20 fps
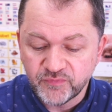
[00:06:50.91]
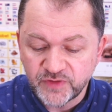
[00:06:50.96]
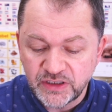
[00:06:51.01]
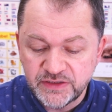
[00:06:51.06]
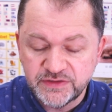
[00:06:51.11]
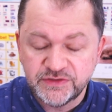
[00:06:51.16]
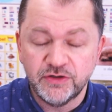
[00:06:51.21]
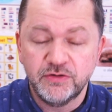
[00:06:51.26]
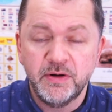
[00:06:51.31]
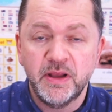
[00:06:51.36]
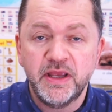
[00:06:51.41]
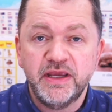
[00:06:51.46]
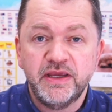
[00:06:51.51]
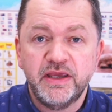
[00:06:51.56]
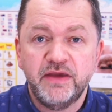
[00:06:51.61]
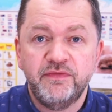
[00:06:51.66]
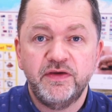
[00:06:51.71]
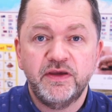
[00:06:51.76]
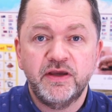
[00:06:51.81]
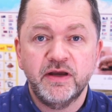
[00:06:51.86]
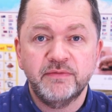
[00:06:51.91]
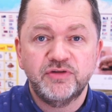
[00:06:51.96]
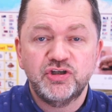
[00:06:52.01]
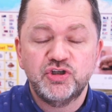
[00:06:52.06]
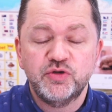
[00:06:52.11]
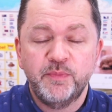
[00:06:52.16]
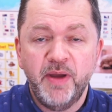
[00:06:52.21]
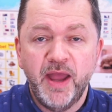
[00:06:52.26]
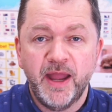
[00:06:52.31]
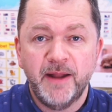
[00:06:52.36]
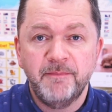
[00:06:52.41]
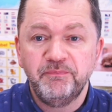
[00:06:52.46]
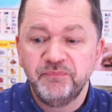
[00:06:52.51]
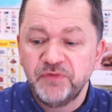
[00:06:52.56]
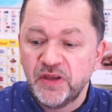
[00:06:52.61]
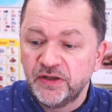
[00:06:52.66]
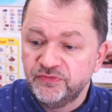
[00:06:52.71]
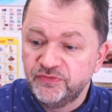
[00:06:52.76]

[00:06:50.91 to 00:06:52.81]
So if you come to Japan,